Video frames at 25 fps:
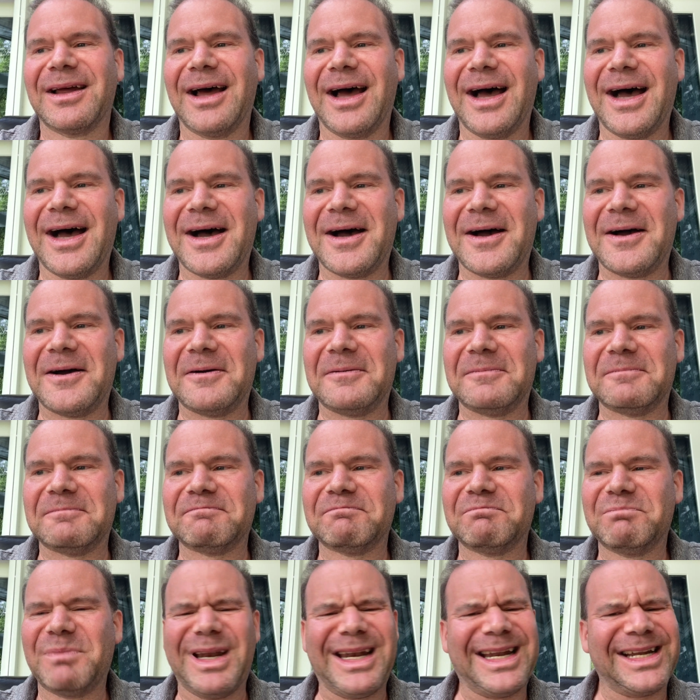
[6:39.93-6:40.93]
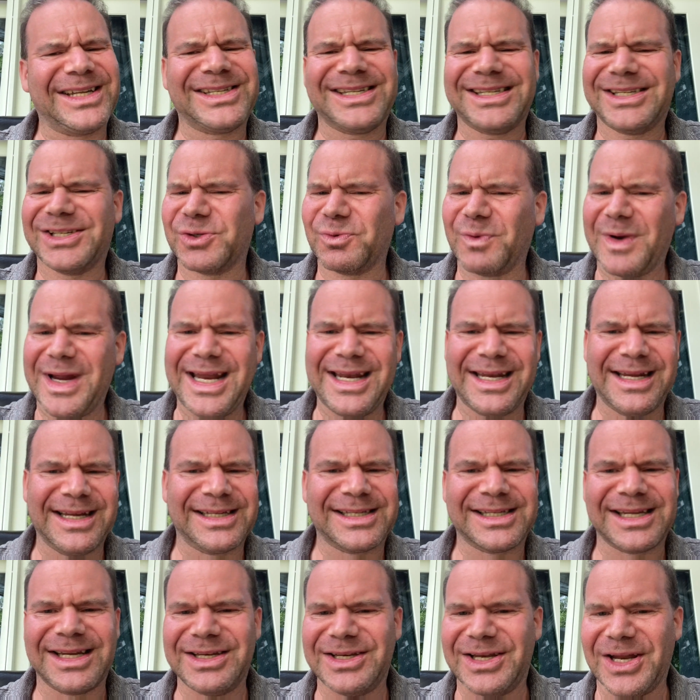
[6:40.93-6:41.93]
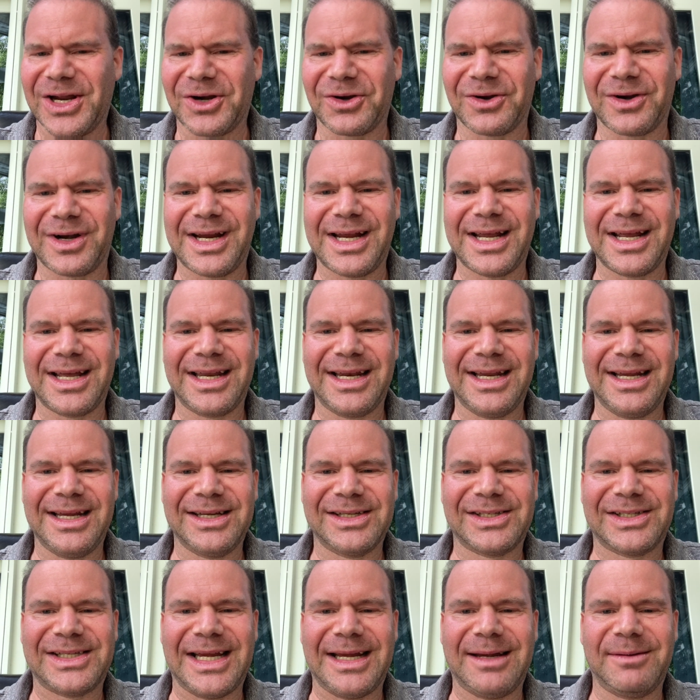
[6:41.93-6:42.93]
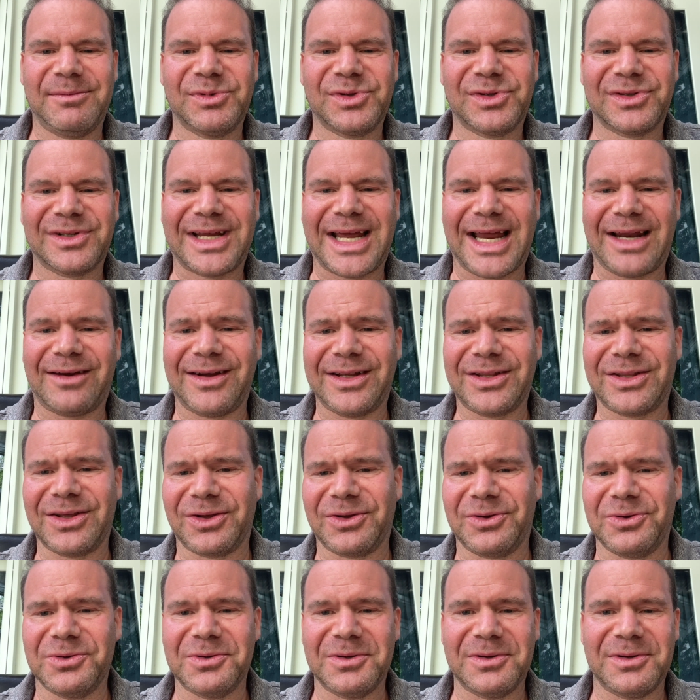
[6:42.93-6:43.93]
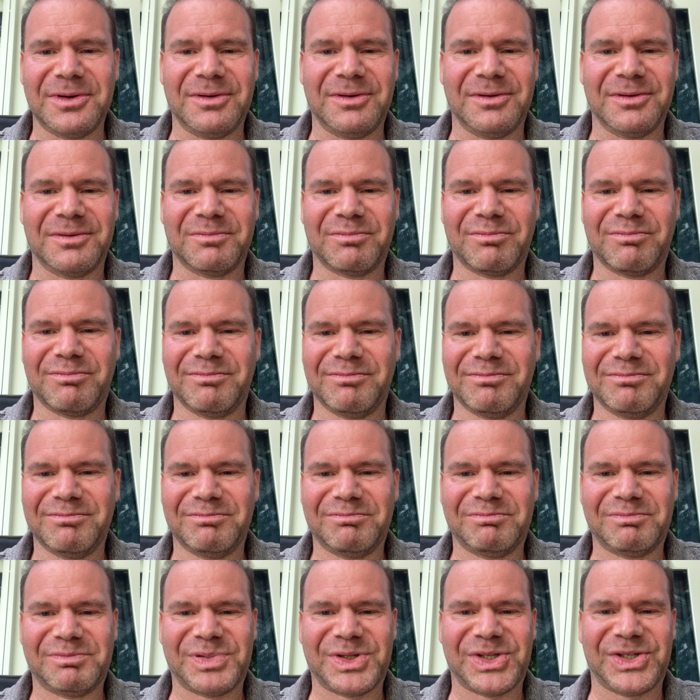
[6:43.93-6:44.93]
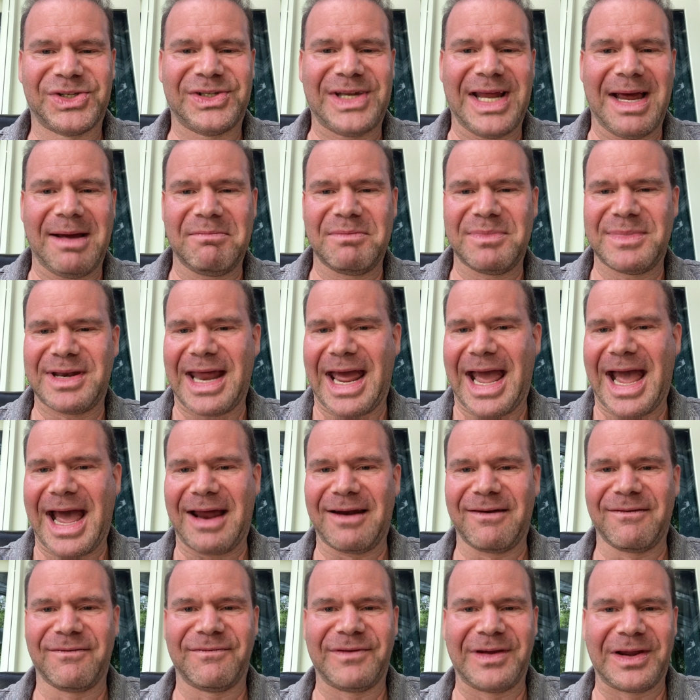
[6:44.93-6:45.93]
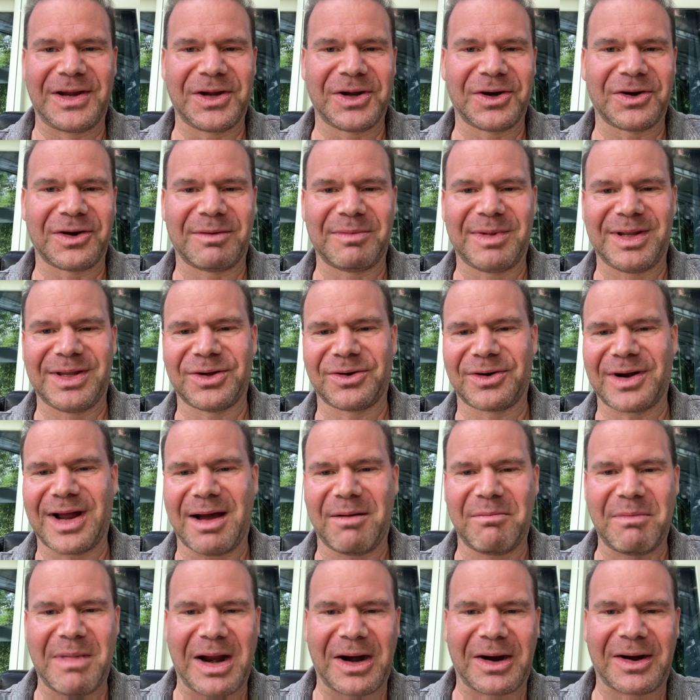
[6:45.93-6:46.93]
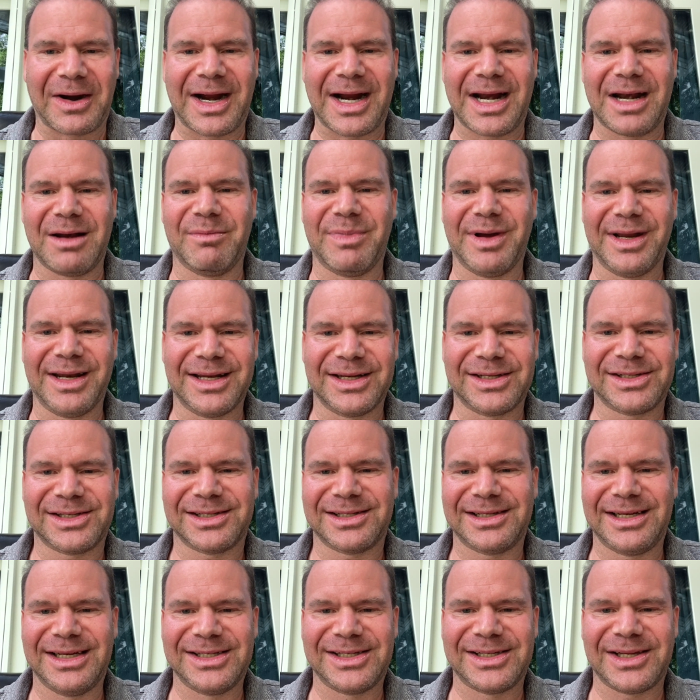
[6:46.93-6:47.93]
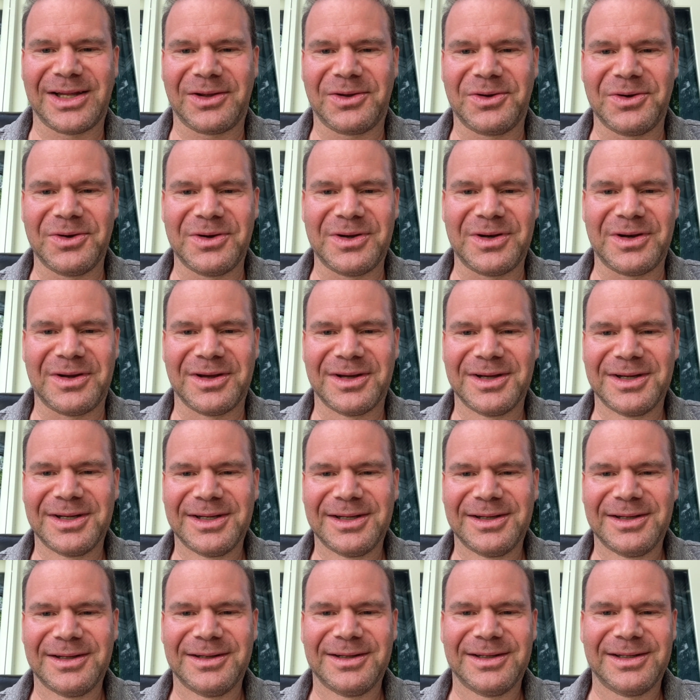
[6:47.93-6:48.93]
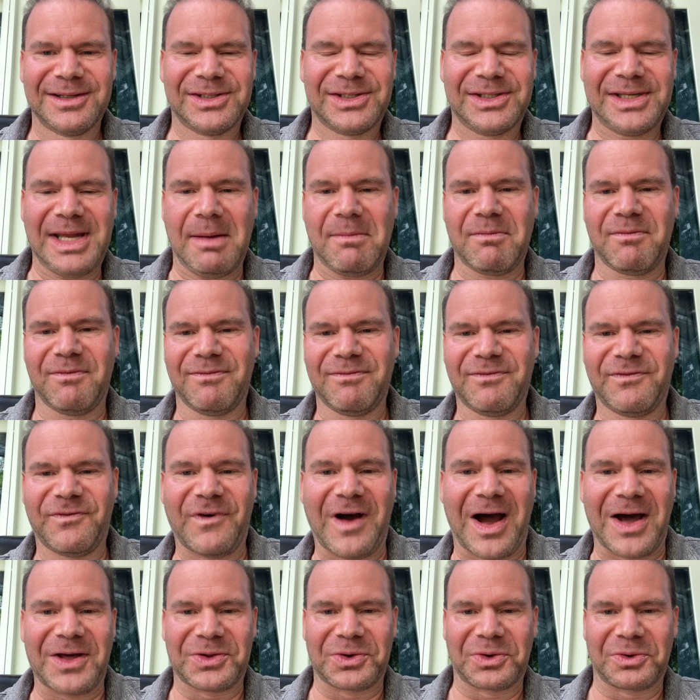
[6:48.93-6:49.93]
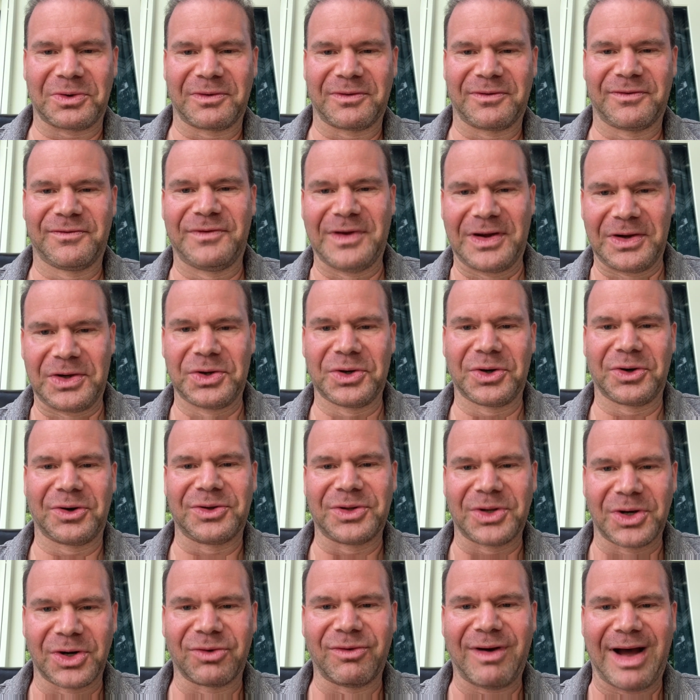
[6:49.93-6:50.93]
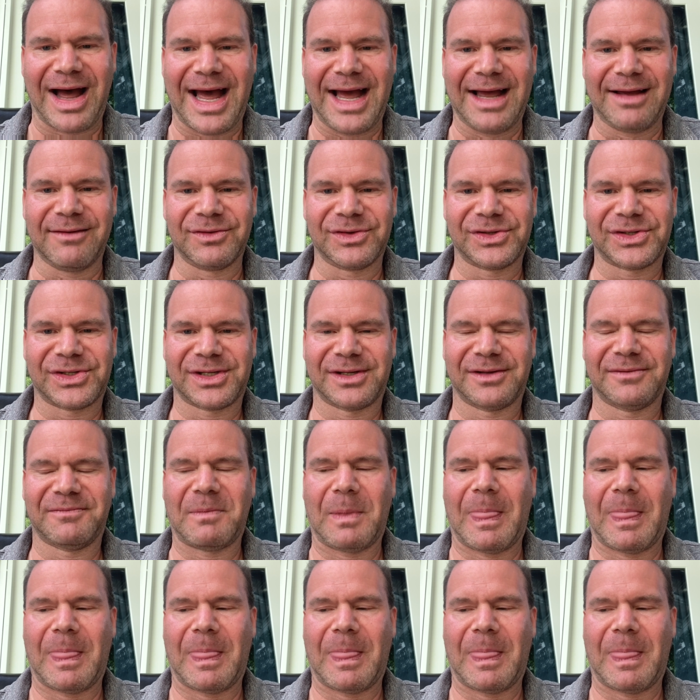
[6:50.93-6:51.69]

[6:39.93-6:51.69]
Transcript: Um, but it's sweet and it's endearing, and he seems kind of like the good stepdad figure. I mean, they're not married, but it's he's the good stepfather figure in their lives.